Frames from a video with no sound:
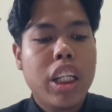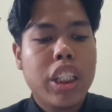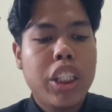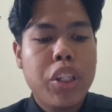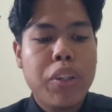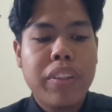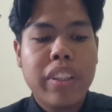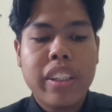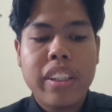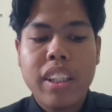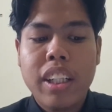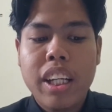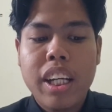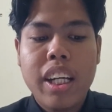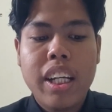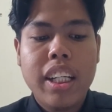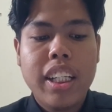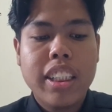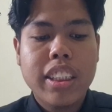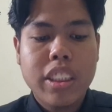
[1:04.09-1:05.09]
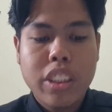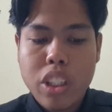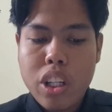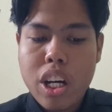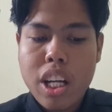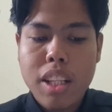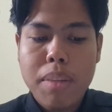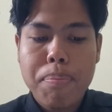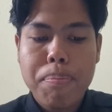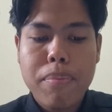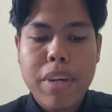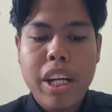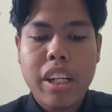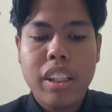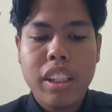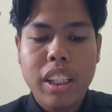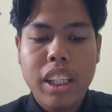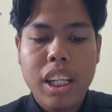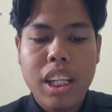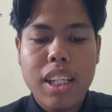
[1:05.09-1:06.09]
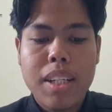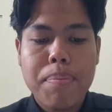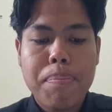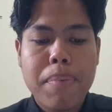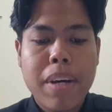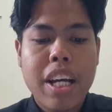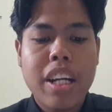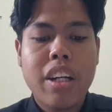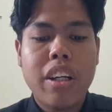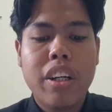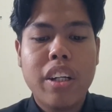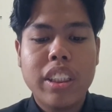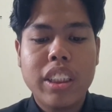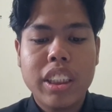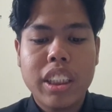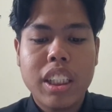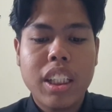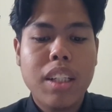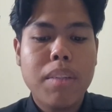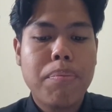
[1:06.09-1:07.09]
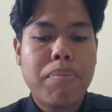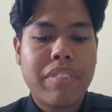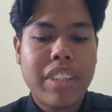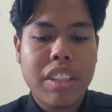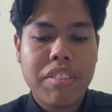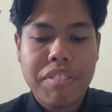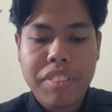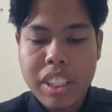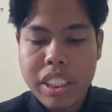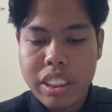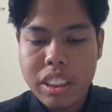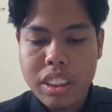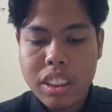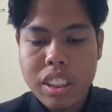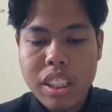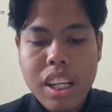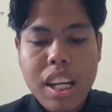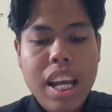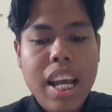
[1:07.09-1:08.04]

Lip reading: curricula is not merely a pedagogical preference.